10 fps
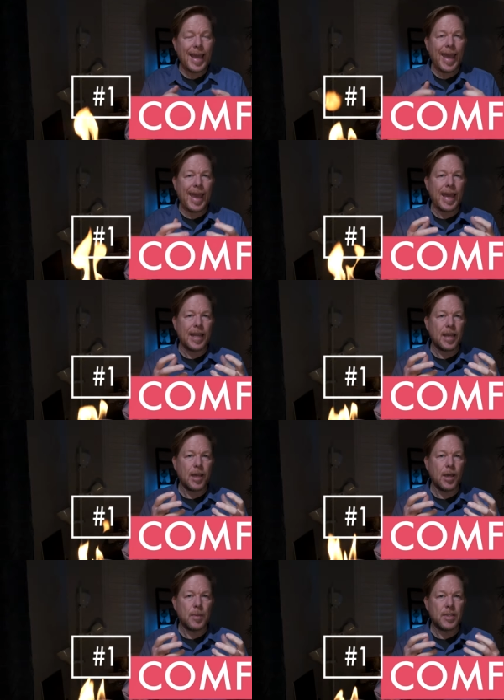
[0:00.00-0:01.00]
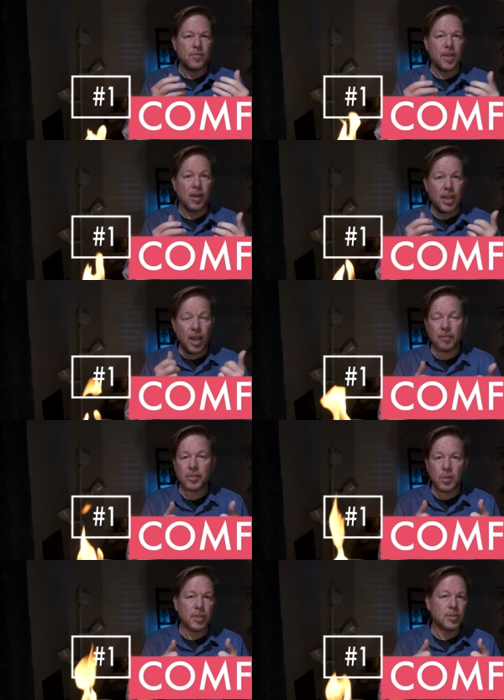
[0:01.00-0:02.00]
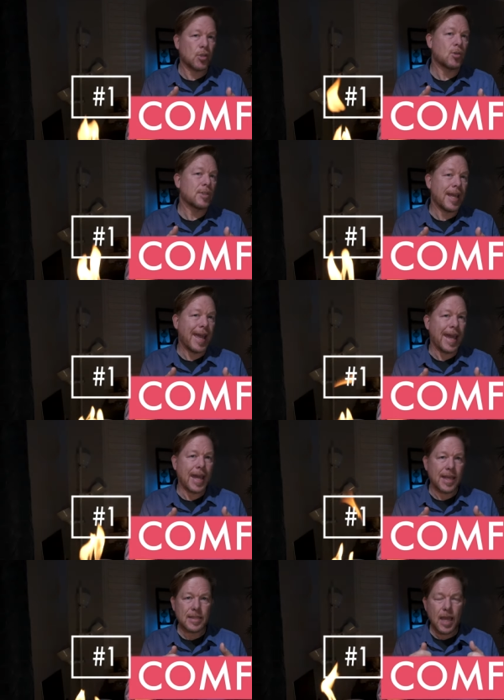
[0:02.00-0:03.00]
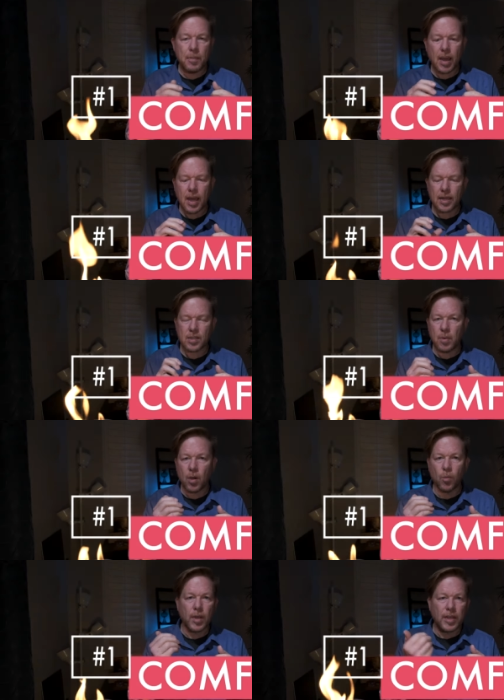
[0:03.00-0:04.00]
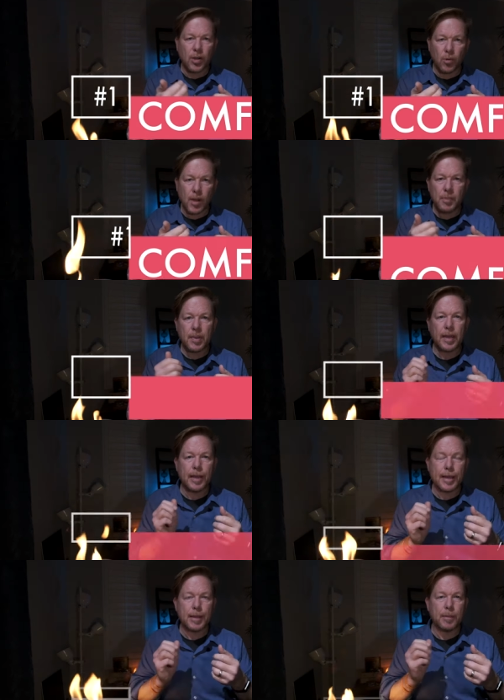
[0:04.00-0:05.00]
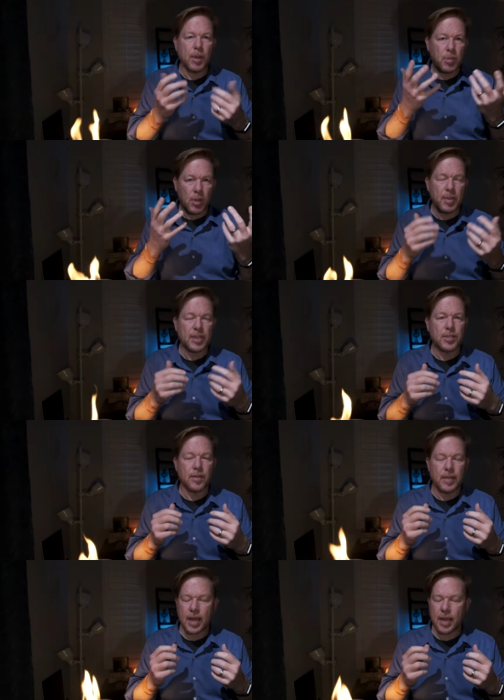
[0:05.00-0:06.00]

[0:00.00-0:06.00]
and it's very comfortable to hold in the hands. I bought a small wooden grip. I'll put a picture of that